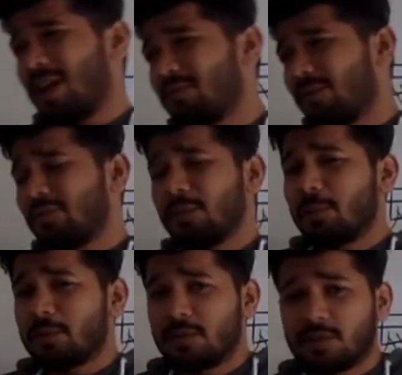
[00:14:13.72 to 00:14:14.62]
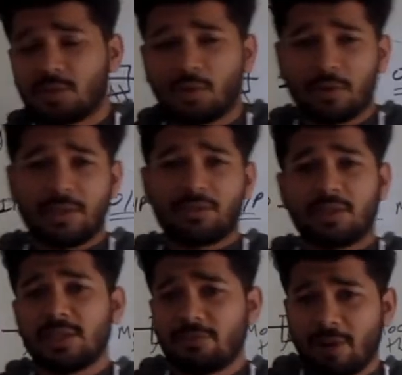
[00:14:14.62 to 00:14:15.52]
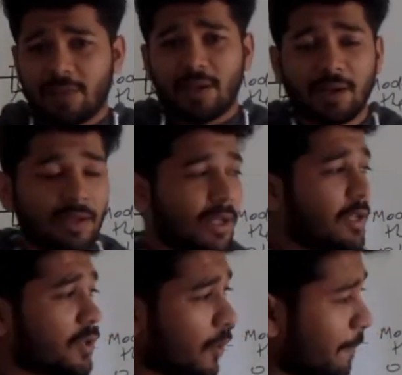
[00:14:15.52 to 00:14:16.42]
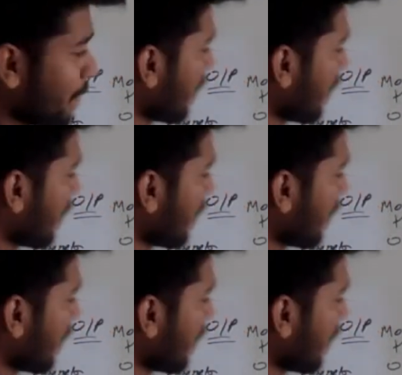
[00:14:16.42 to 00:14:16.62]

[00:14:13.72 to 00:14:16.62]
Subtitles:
50% sure that she is Radha. So